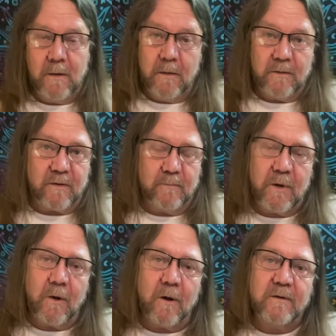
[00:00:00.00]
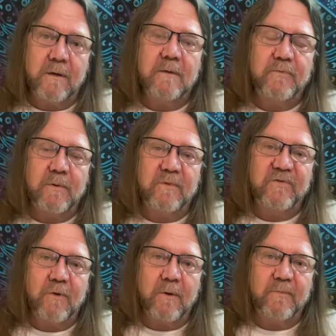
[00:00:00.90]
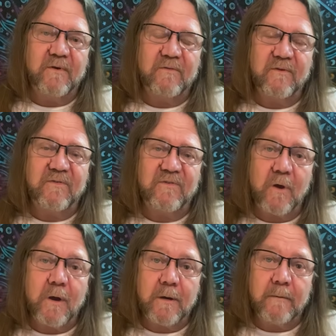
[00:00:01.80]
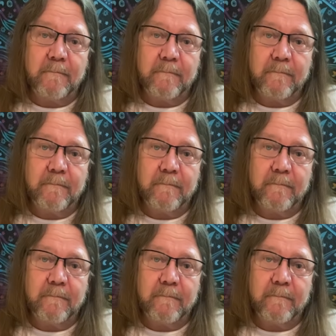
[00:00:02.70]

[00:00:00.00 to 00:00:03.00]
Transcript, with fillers: it's going to be a hard time for them to show up as the sun